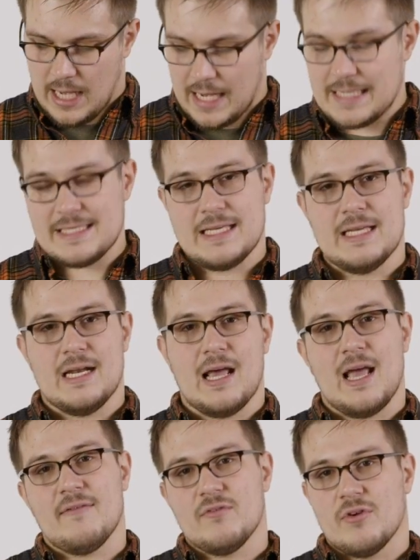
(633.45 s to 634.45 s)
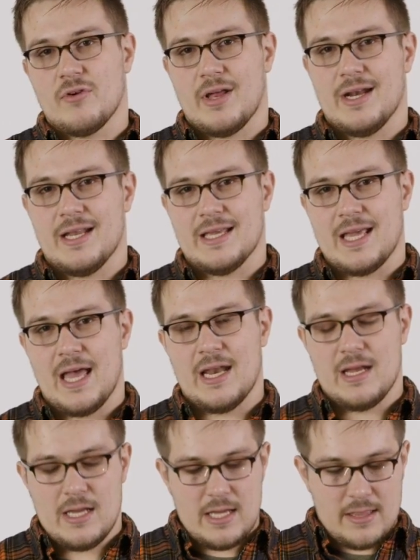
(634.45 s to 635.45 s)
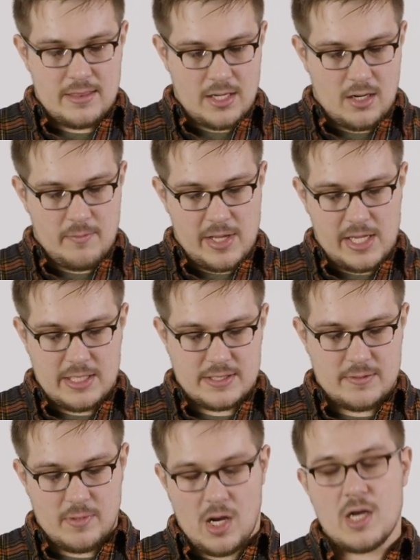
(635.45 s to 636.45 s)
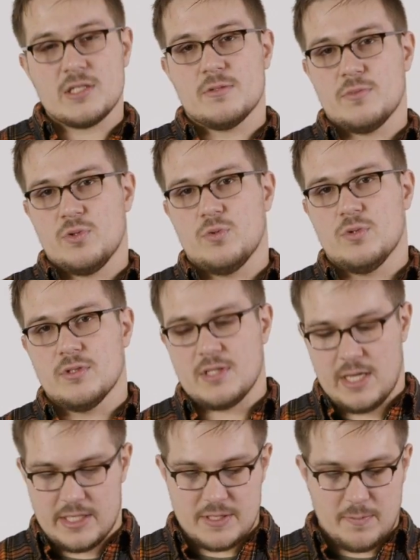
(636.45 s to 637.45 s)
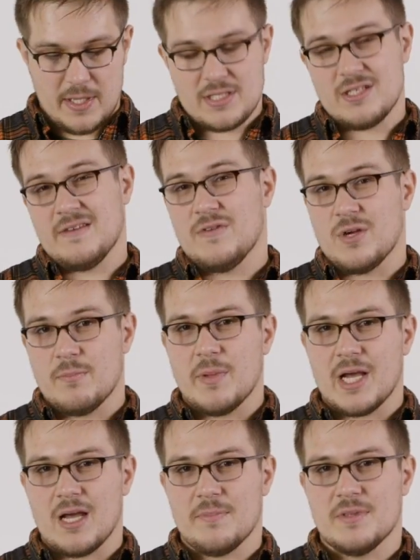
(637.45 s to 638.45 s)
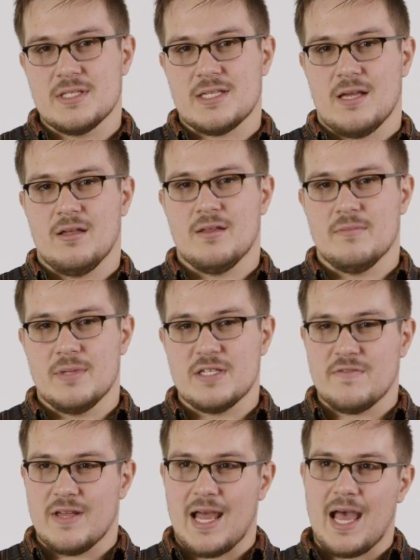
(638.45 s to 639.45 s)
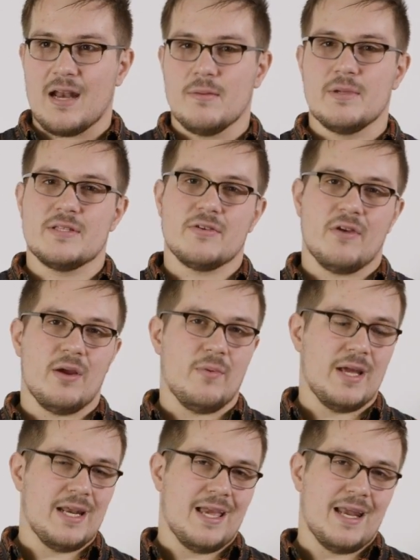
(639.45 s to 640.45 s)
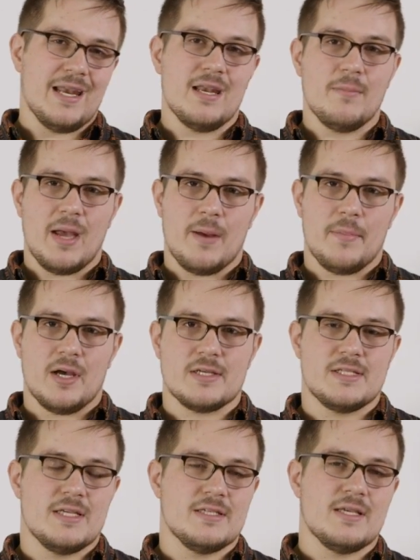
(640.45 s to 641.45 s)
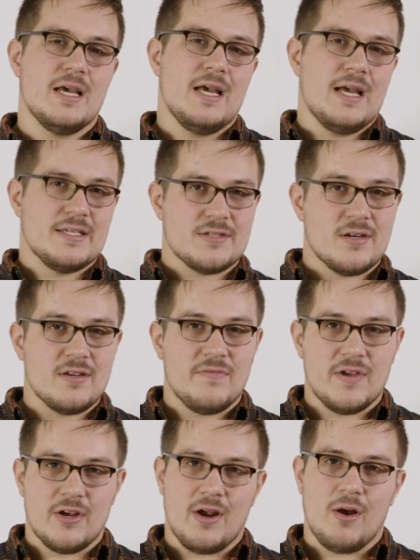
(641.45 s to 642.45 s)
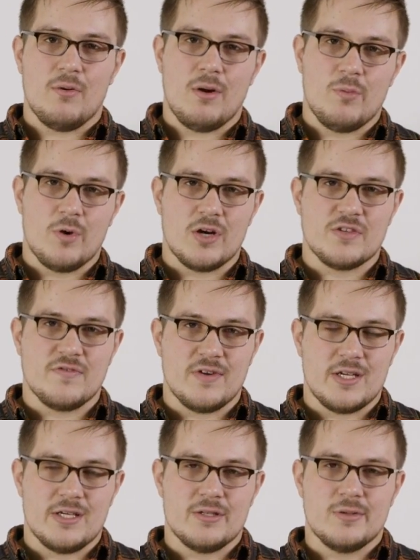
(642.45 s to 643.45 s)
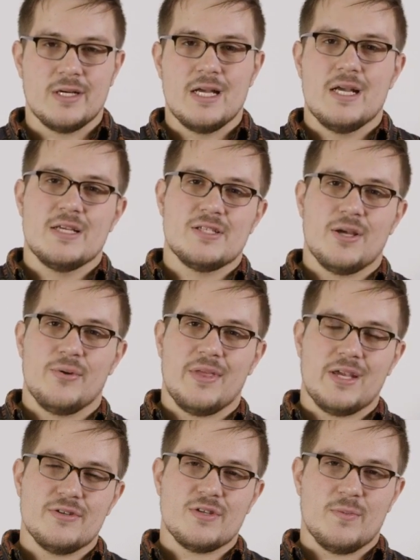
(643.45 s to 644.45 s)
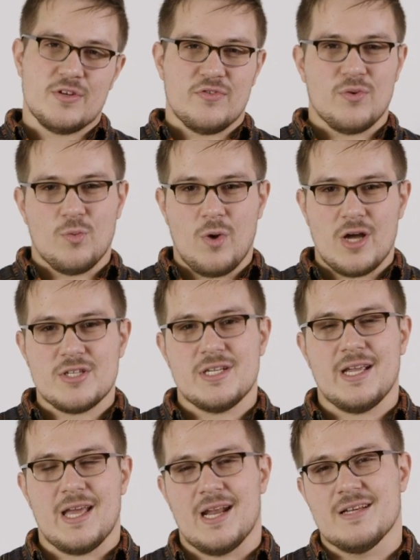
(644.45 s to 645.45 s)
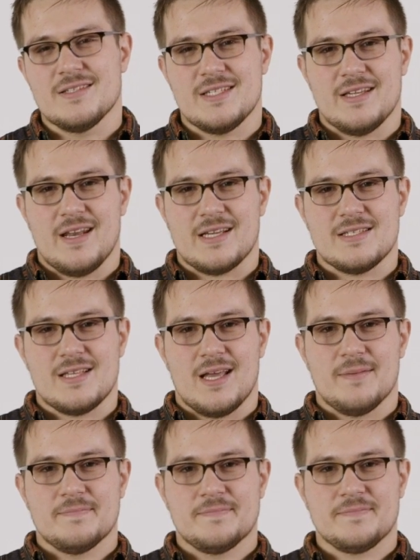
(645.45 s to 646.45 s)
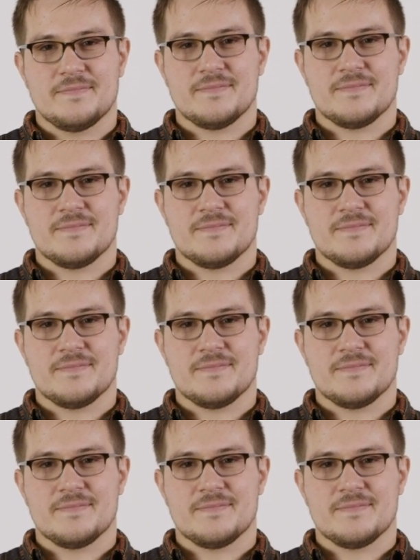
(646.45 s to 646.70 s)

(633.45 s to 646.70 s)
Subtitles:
I did, and I haven't regretted it yet. They're making some awesome tools, and especially if you can pick up the sale on the Misfit Atom, it's a great way to get into matte boxes and start to figure out what works for you. So thank you so much for watching, and I'll see you next time.